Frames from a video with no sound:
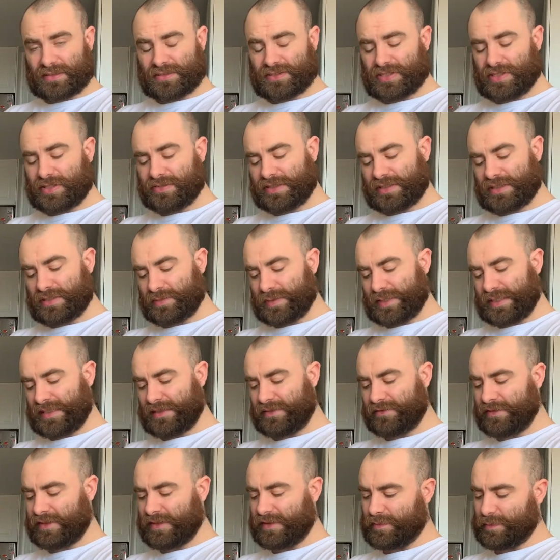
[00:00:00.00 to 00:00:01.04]
jittery to
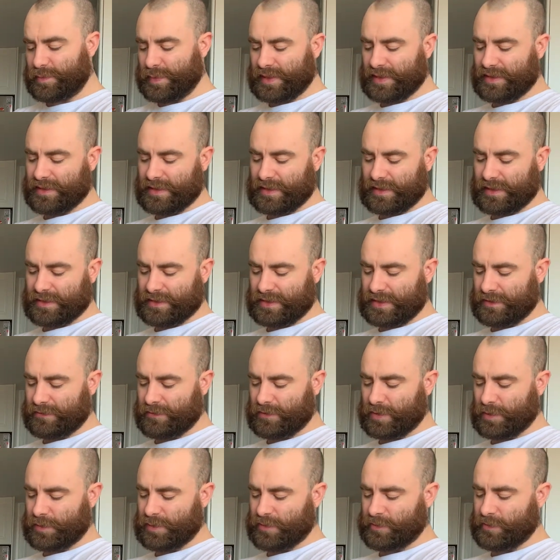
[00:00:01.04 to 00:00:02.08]
begin with, but she
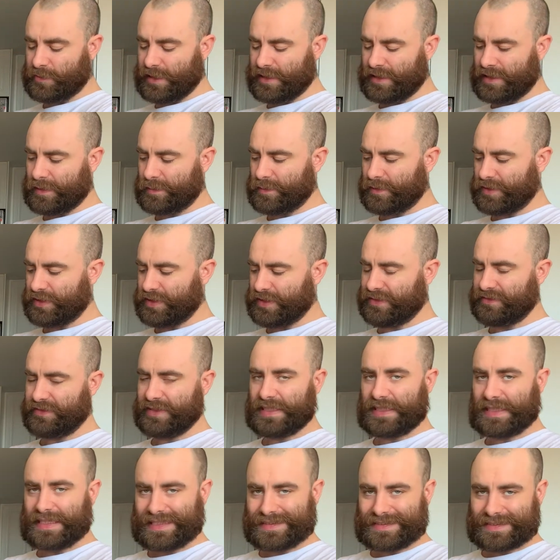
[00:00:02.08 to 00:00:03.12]
warms right up once she
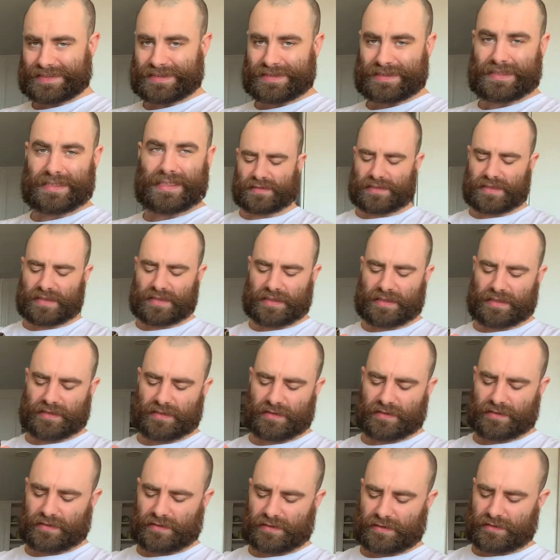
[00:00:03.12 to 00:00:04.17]
realizes that
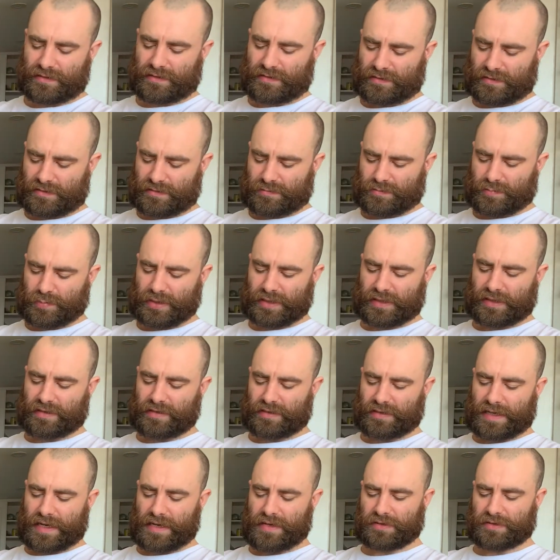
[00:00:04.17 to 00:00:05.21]
you're bringing
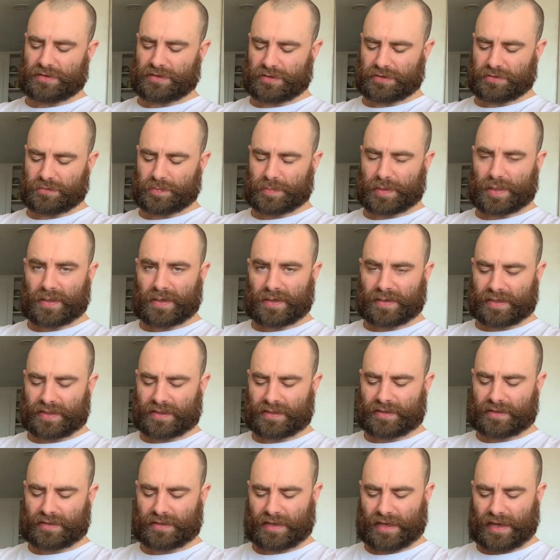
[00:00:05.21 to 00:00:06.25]
her out to
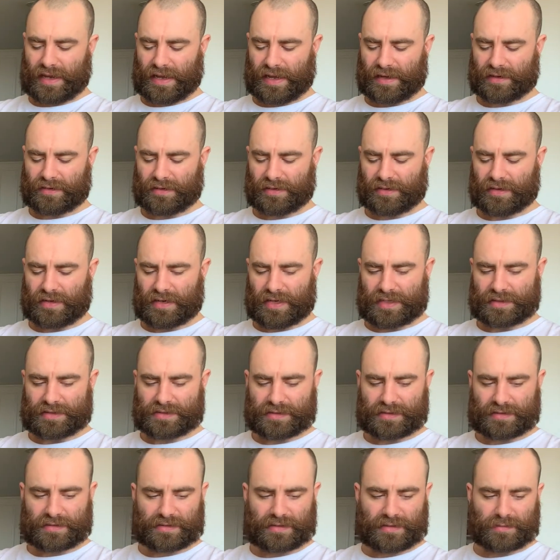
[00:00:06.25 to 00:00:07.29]
party and you're
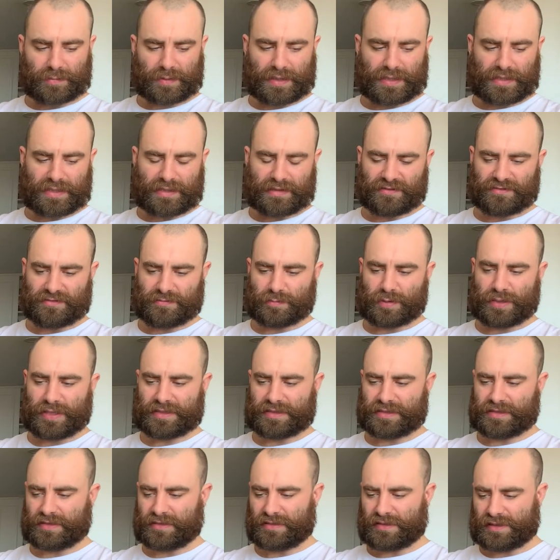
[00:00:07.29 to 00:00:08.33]
not some kind of
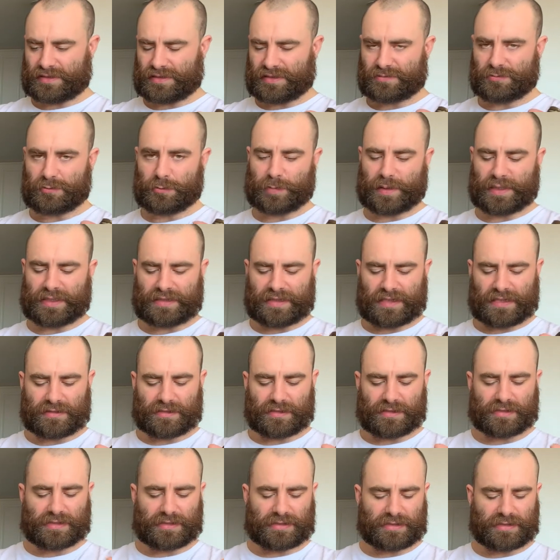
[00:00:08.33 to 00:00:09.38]
predator that's swooping down
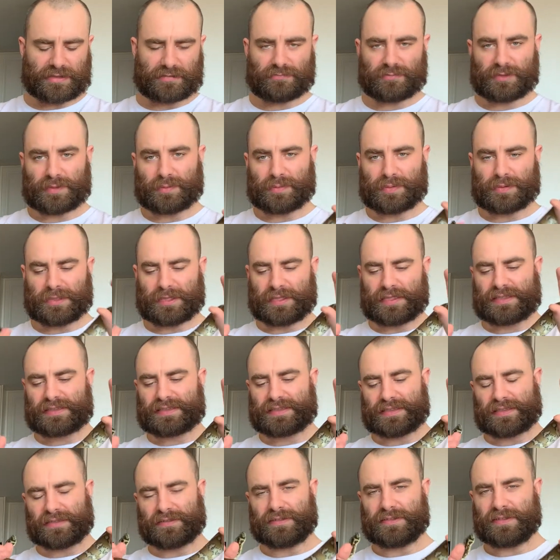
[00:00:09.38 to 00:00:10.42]
on her to rip her guts
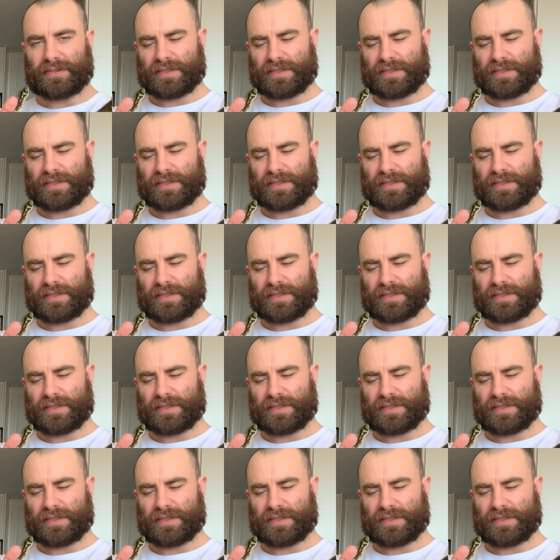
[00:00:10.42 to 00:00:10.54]
out.